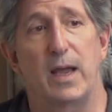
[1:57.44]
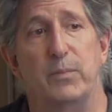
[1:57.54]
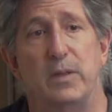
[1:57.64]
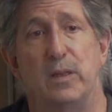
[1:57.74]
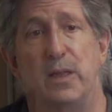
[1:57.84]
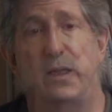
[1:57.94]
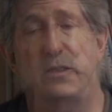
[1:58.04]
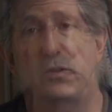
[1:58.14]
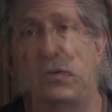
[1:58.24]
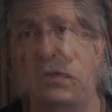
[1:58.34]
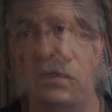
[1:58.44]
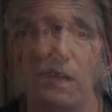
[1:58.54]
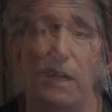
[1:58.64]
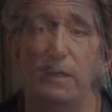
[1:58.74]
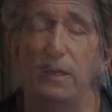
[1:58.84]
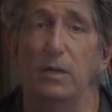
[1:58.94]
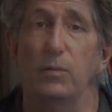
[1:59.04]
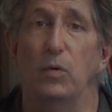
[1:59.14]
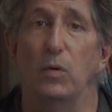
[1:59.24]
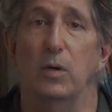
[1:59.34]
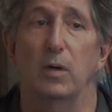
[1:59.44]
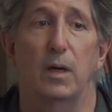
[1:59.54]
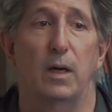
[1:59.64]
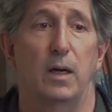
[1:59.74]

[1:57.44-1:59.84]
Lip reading: I'm hoping to deal more